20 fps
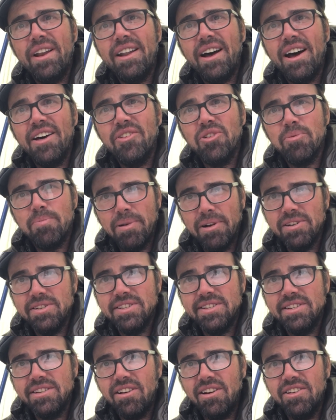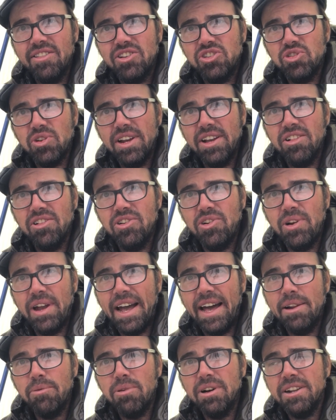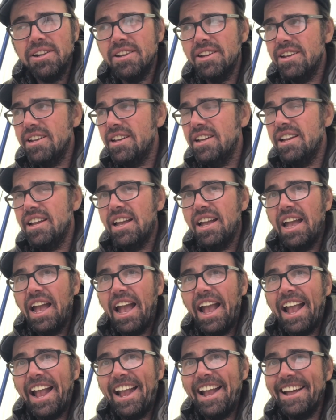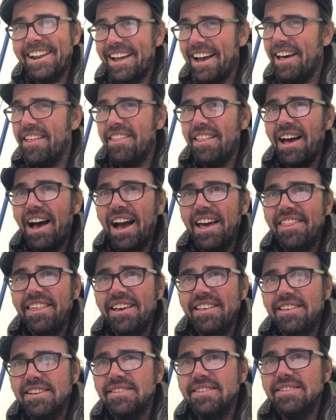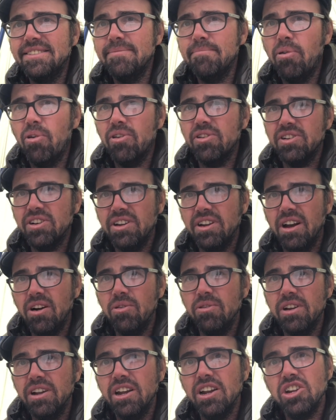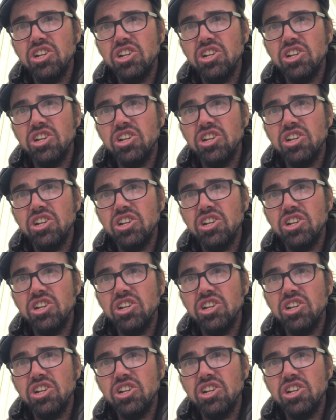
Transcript: other person on the trail who had one, and I think this is important to note.